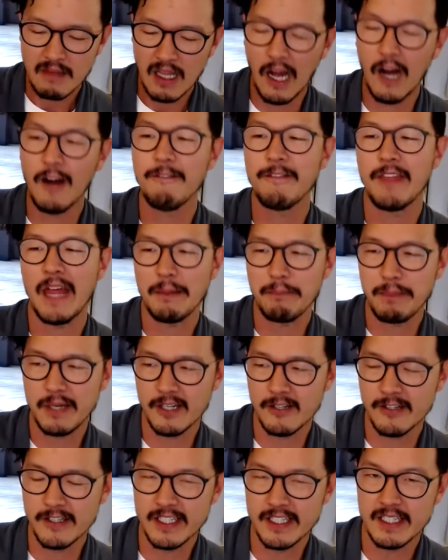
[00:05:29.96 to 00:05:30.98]
of that
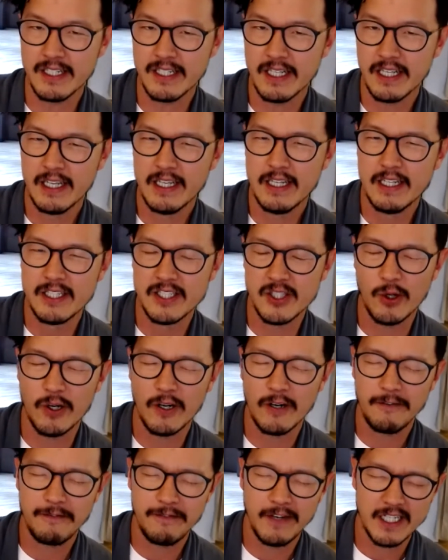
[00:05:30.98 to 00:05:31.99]
period. So our
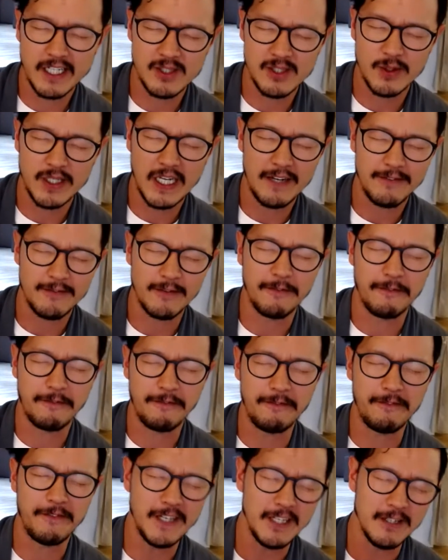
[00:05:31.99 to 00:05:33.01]
effects would have to
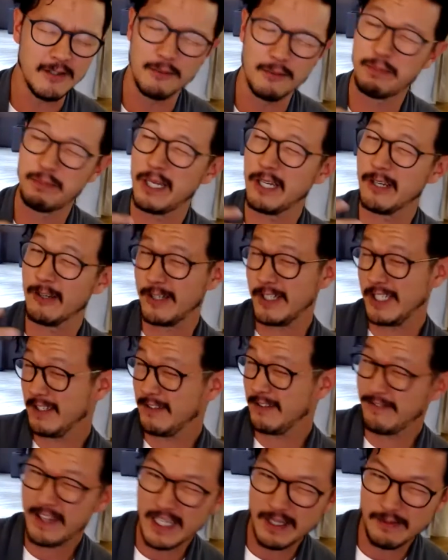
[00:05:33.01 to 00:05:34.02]
feel period,
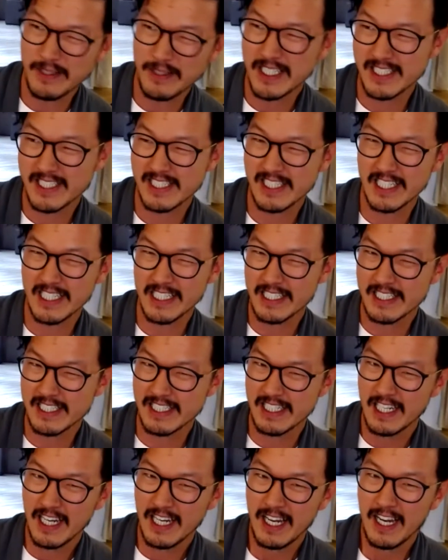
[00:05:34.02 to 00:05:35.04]
if that makes sense.
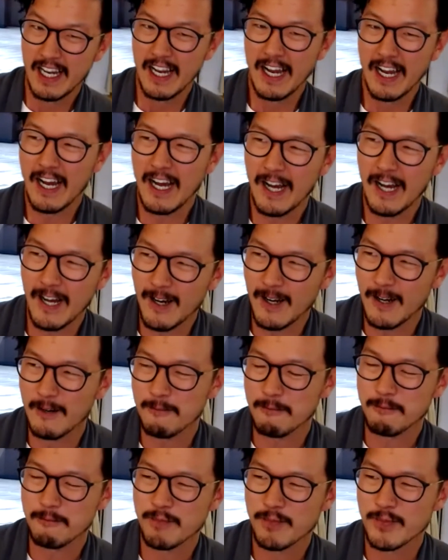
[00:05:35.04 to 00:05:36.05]

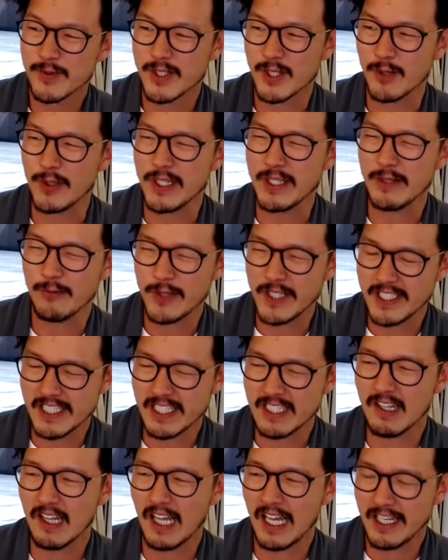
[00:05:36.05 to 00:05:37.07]
Um, so we we
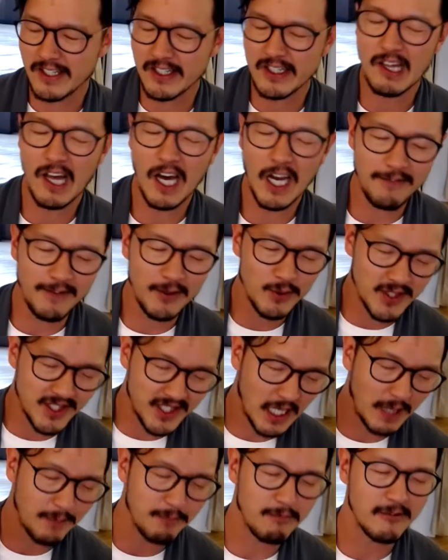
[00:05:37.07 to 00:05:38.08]
did a lot, and a lot of it was
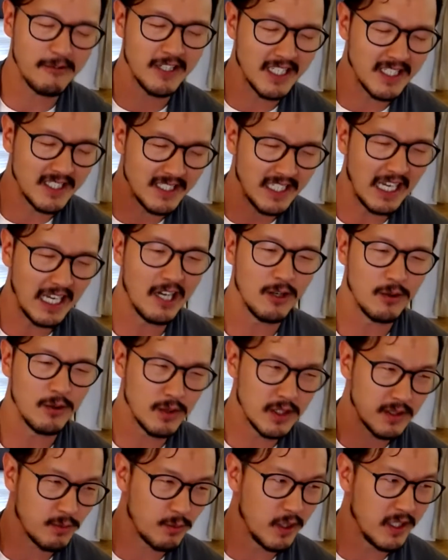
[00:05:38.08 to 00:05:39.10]
tempering it down.
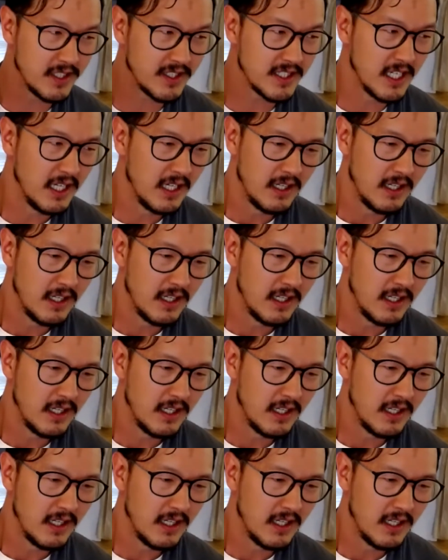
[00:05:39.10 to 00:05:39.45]
Was was